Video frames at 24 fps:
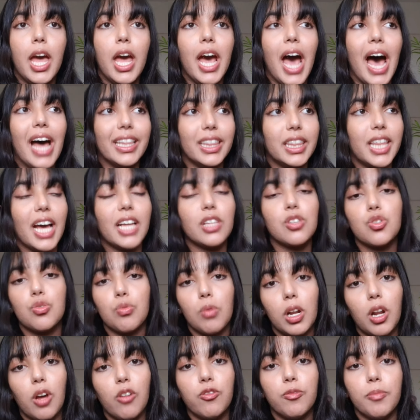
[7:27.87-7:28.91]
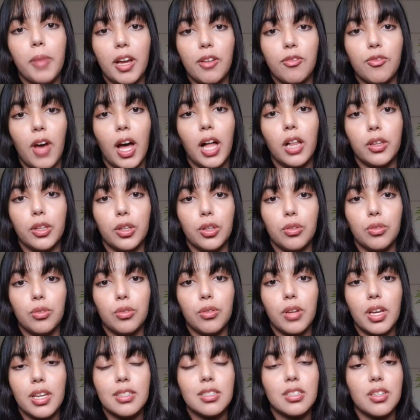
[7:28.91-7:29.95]
And that's one of my
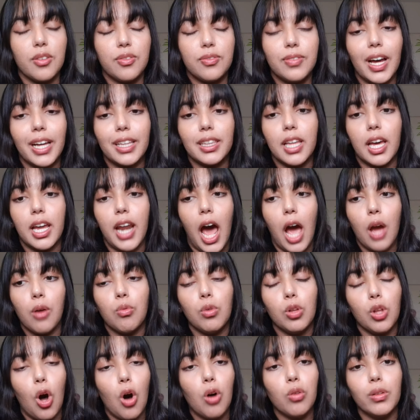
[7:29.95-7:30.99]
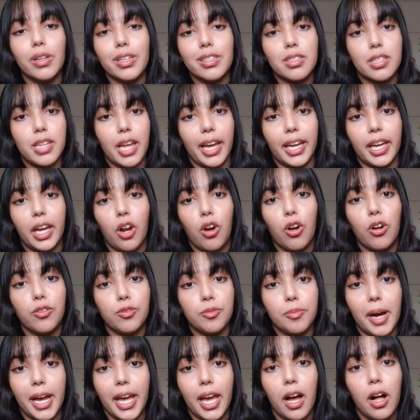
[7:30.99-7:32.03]
value is the fact that I will always take care
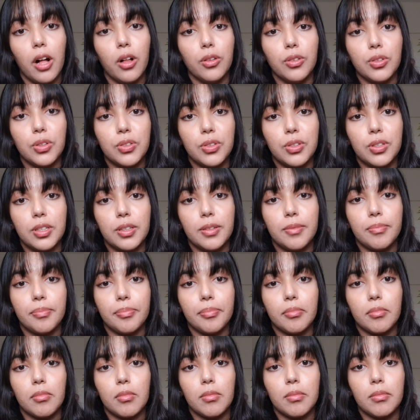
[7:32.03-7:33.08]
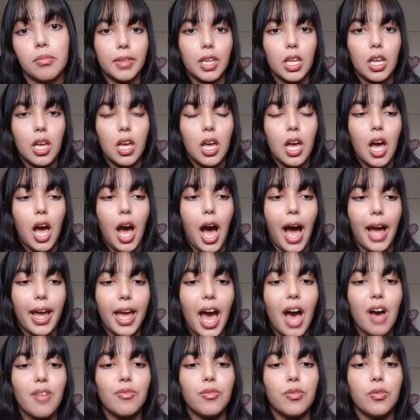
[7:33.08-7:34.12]
of my health. I
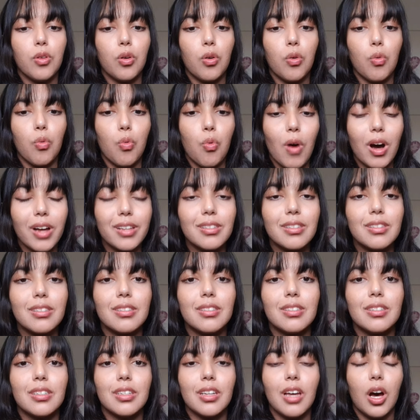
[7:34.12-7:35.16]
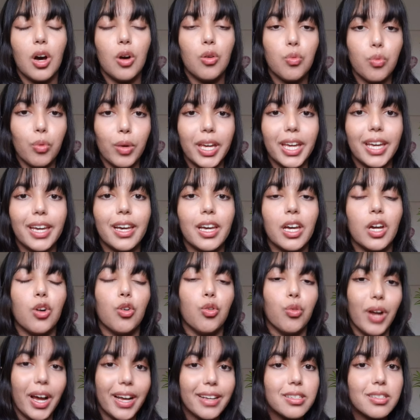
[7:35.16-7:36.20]
have once a week
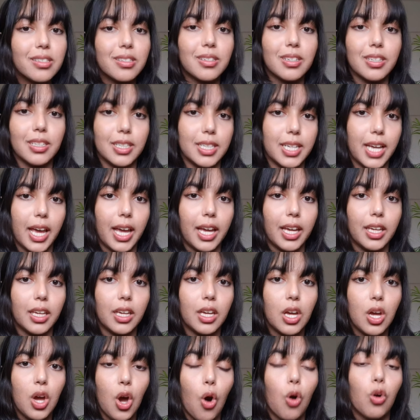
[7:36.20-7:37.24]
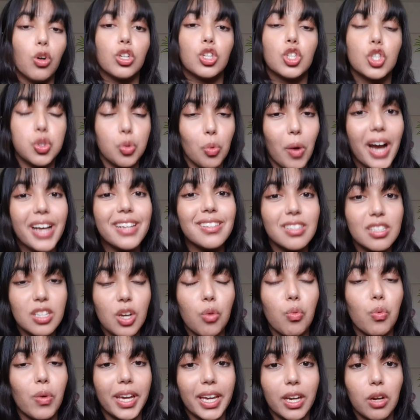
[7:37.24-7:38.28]
rest day or twice a
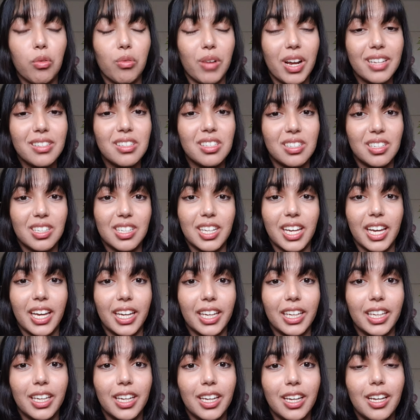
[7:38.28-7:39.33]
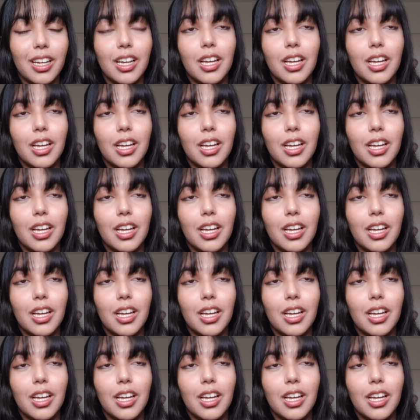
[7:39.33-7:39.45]
week rest day.